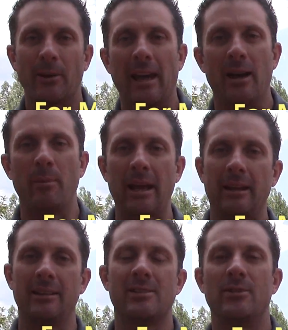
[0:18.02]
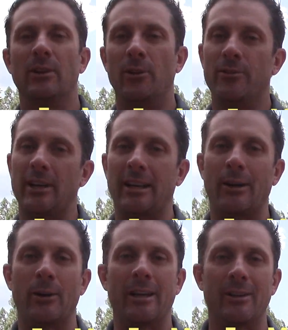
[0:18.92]
Okay, I'm making this little
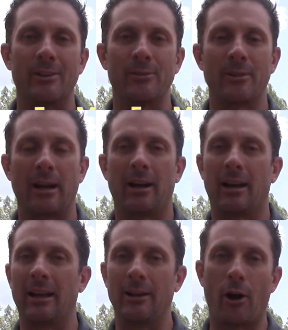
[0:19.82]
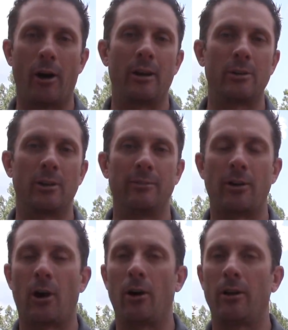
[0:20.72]
video here in honor of
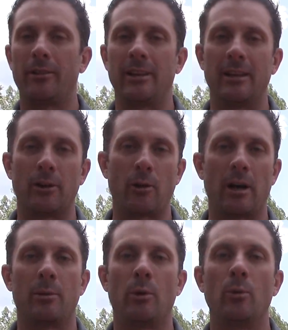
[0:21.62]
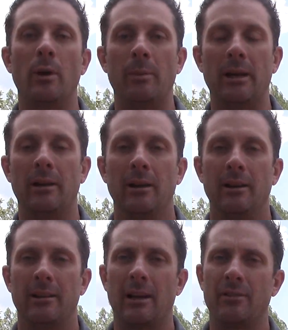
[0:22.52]
all the incredible women
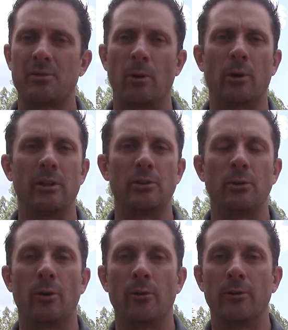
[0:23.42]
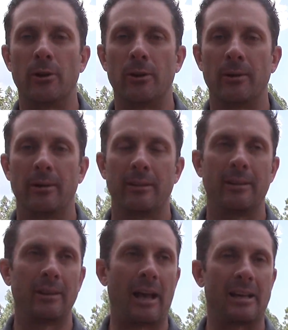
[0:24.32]
that I've spoken to over
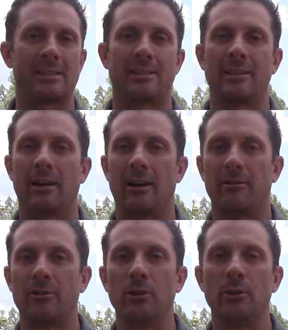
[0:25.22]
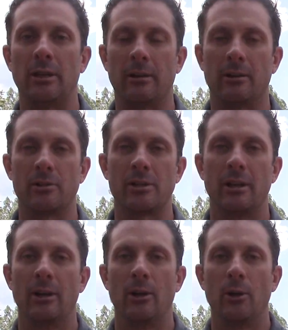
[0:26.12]
the last few years
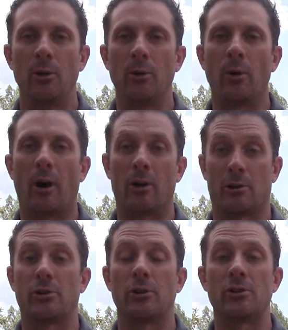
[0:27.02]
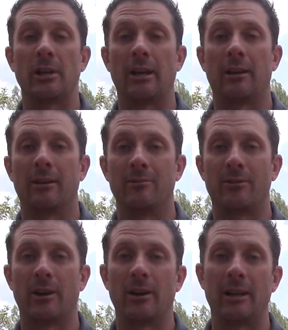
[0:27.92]
who are searching
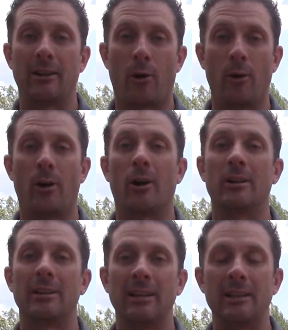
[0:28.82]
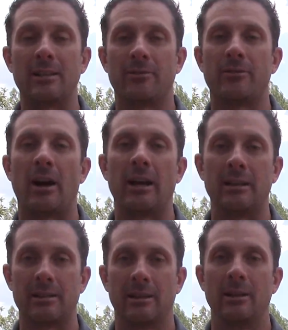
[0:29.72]
very wholeheartedly to
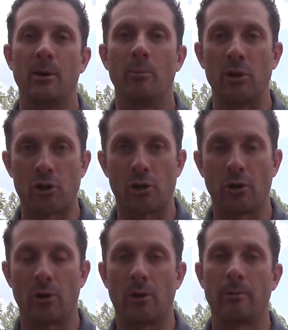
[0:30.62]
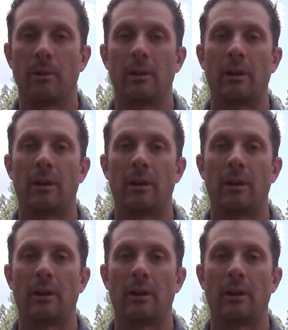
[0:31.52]
find mature,